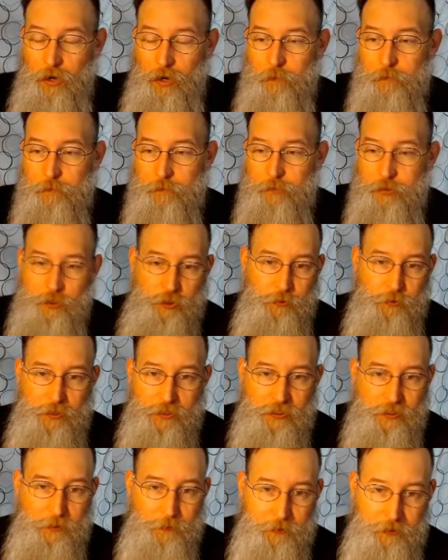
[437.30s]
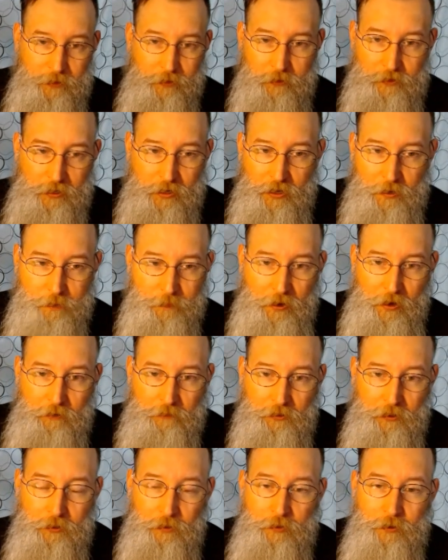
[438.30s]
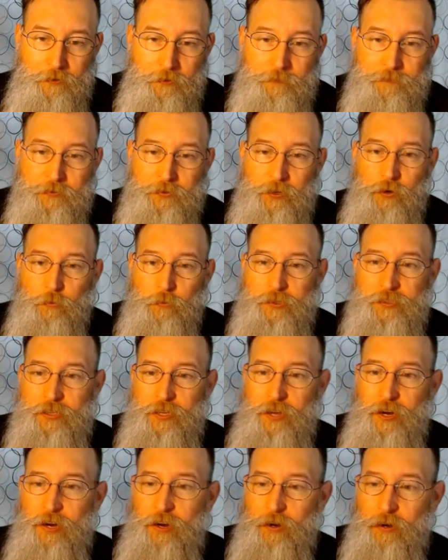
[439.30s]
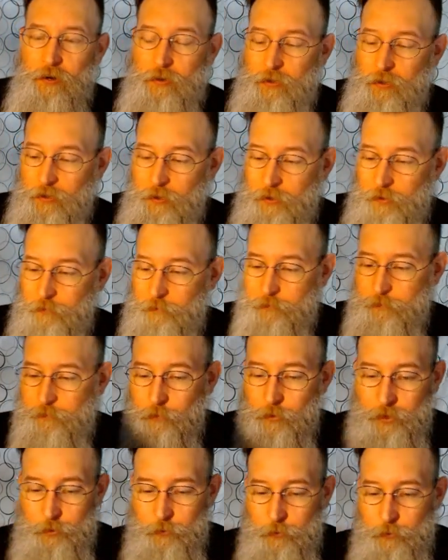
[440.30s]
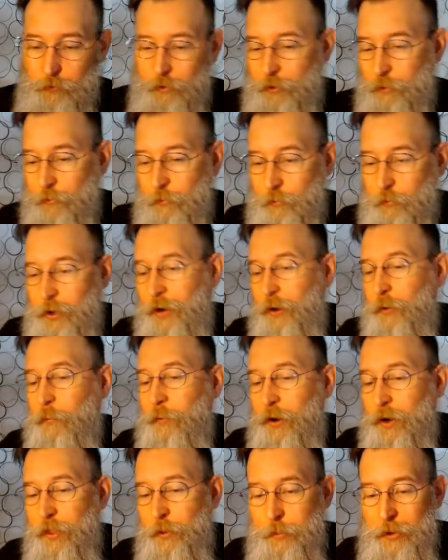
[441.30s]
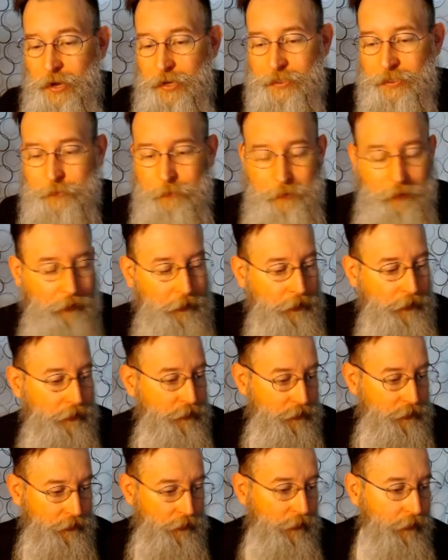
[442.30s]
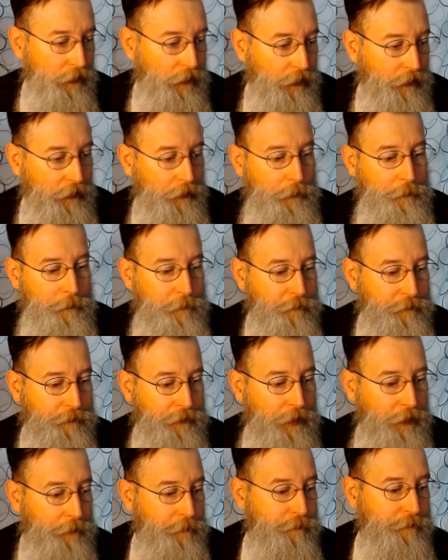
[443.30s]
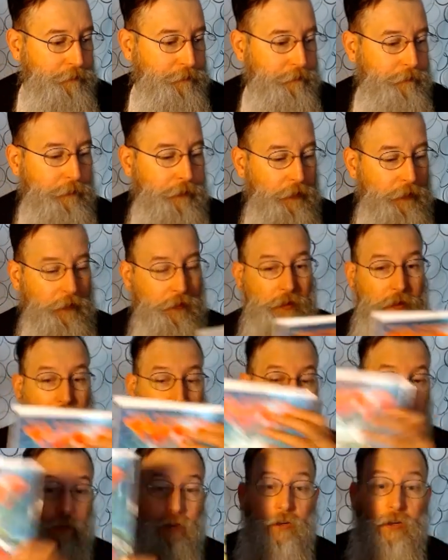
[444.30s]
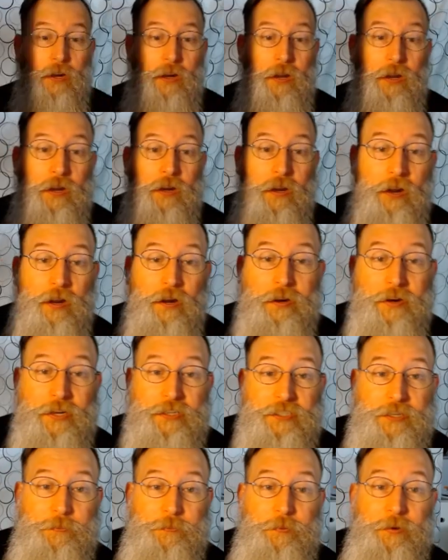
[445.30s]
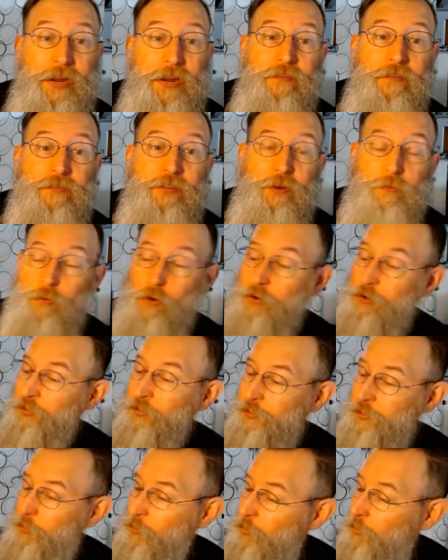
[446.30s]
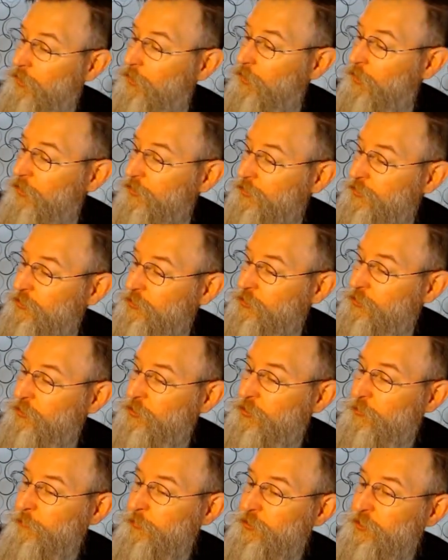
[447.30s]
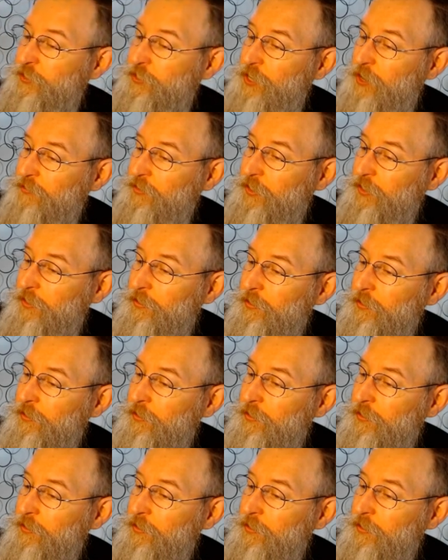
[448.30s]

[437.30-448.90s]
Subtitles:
just reading something and thinking about, what's there? What are the possibilities? Next up, we have The Immortal Thor. This is issue number 7.